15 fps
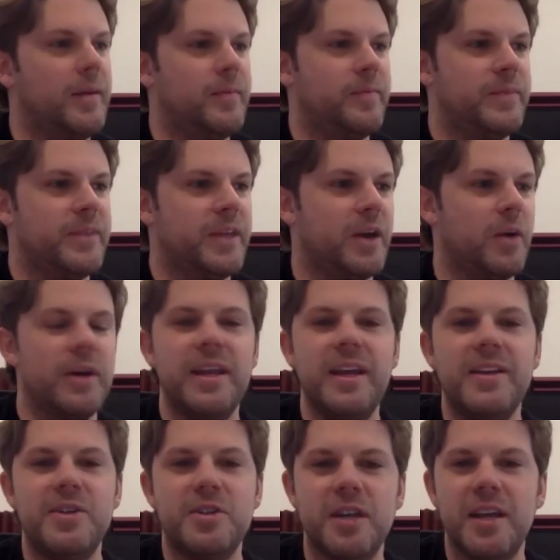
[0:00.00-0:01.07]
You know, and
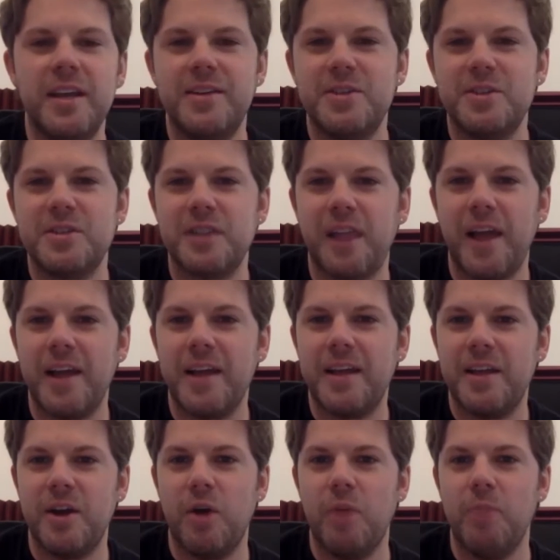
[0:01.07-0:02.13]
each
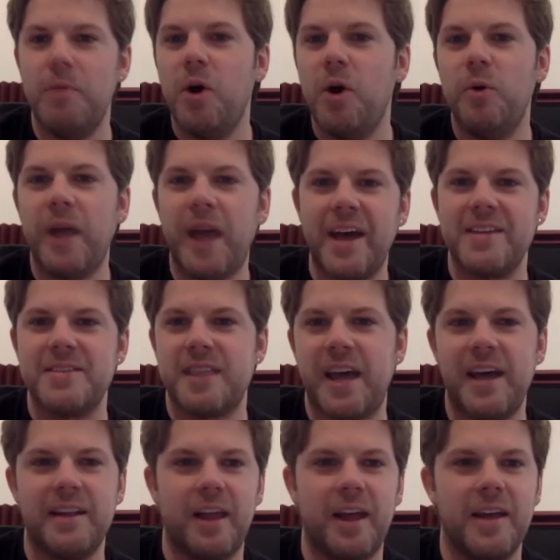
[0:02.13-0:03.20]
like, you know, mode has
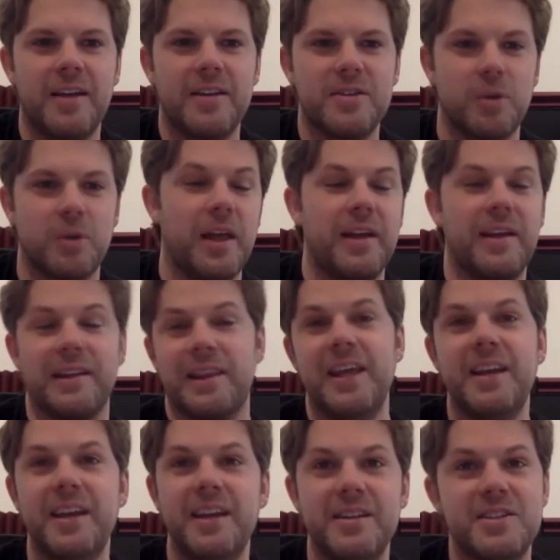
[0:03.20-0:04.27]
that, like, so like
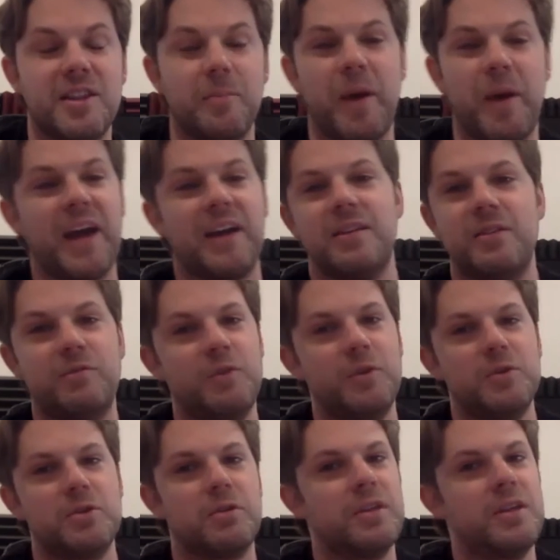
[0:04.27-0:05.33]
Lydian is the Back to the
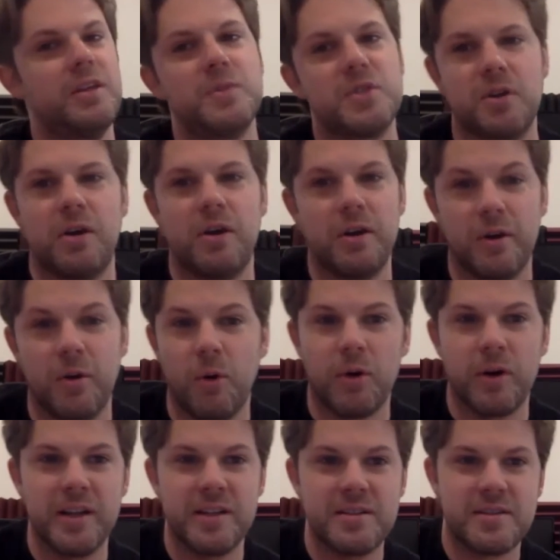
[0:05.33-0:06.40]
Future theme song,
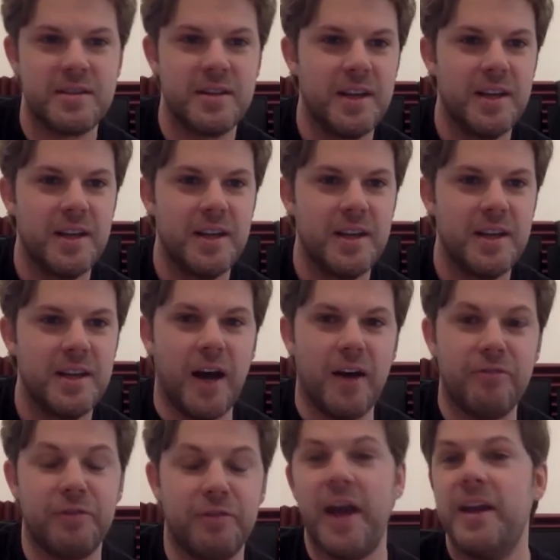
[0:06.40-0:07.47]
or it's
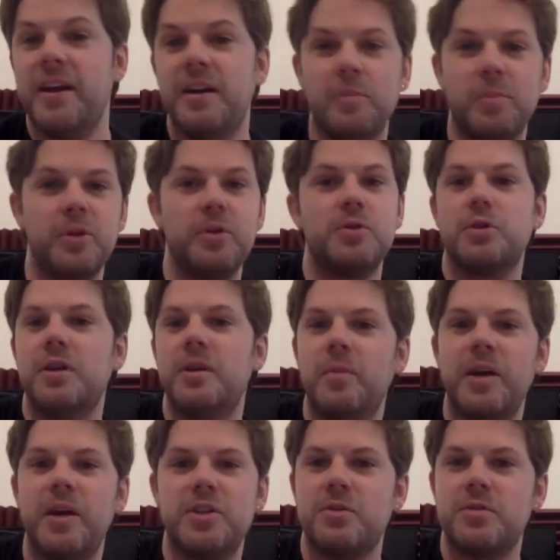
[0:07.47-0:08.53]
Flying in a Blue Dream
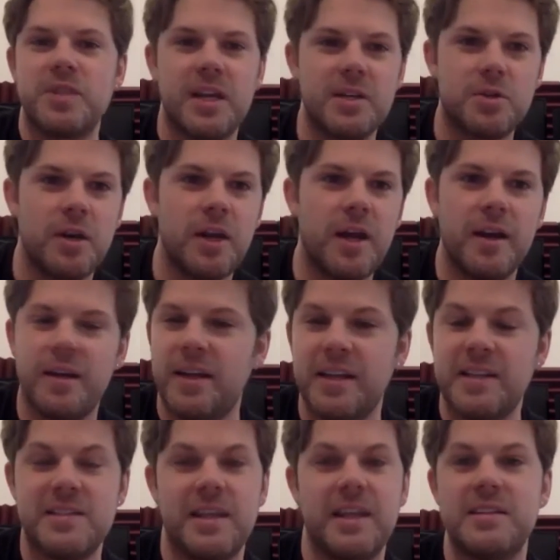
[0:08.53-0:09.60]
by Joe Satriani
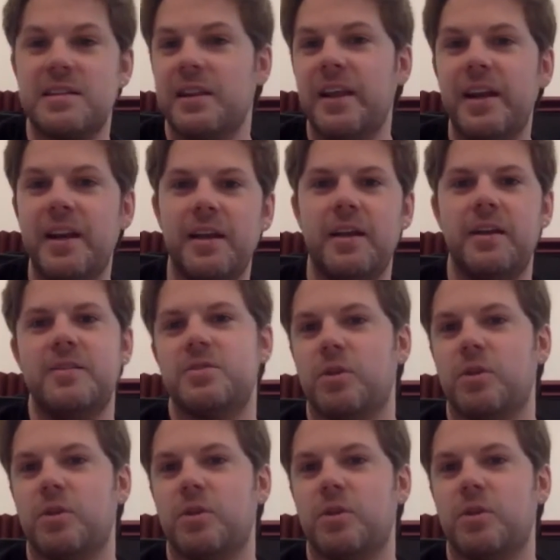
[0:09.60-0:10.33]
is Lydian.